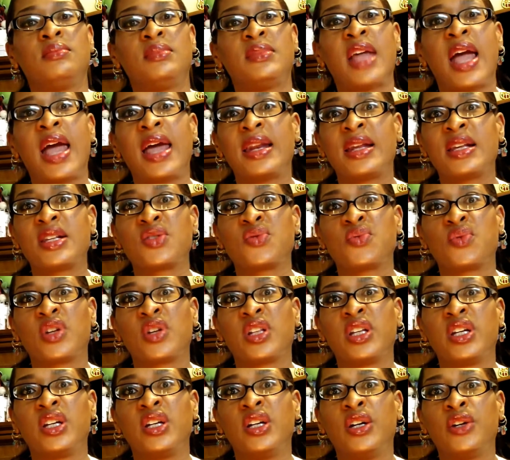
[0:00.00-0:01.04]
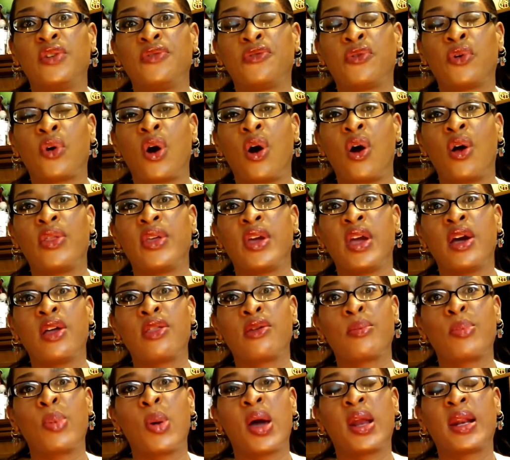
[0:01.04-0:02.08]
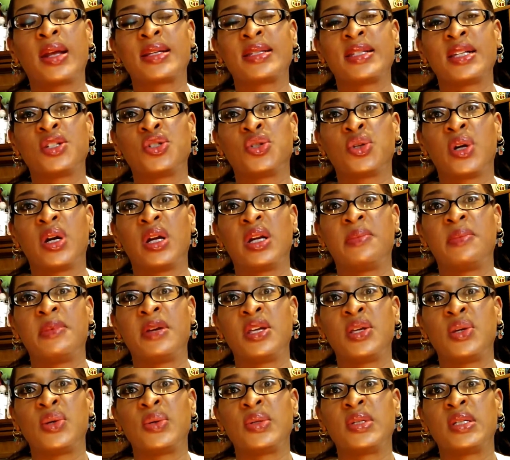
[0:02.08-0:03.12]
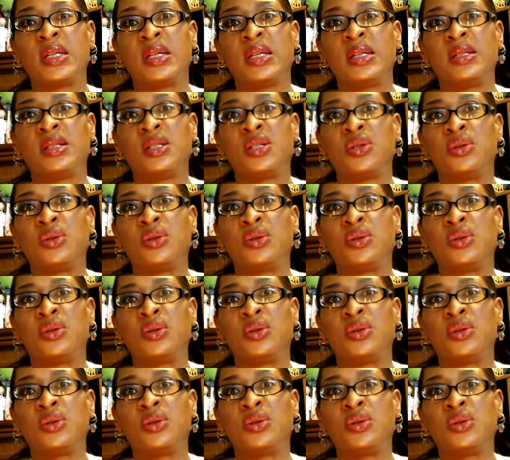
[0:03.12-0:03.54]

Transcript: that is really good for all the other products that you're going to be using